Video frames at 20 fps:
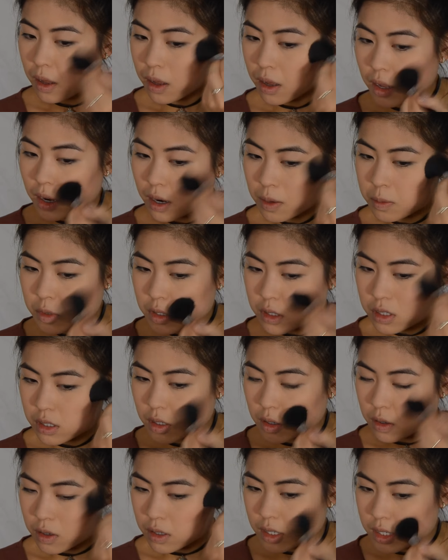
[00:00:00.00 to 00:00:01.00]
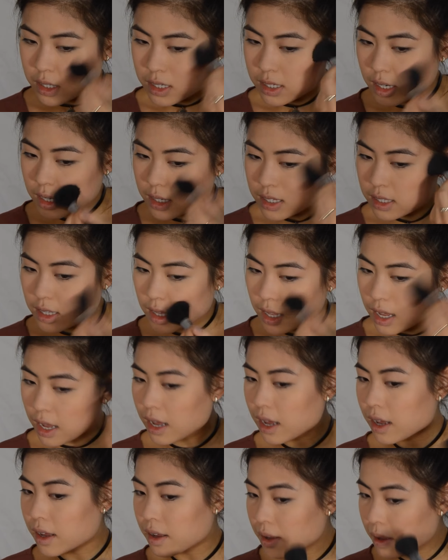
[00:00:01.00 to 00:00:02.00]
And I'm just going to dust
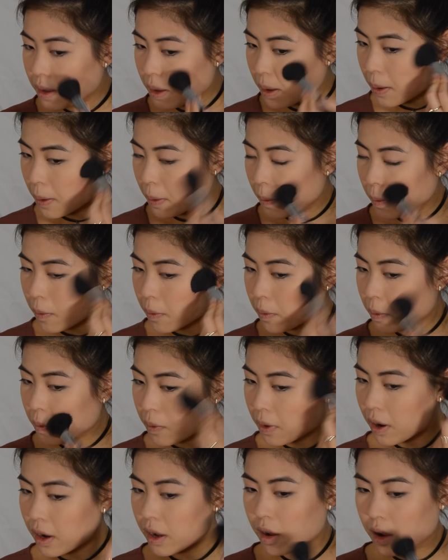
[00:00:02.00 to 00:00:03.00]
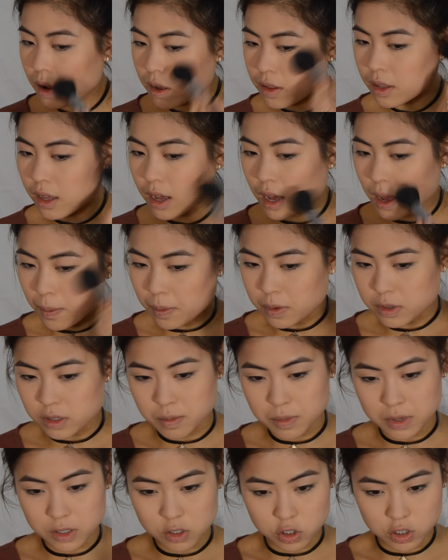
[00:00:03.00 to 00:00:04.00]
that right on the apples of
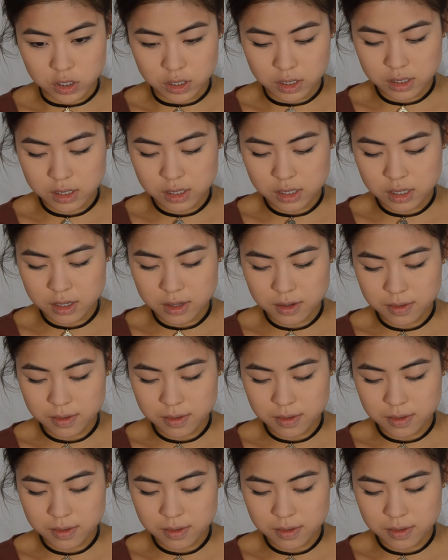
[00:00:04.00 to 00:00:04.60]
my cheeks.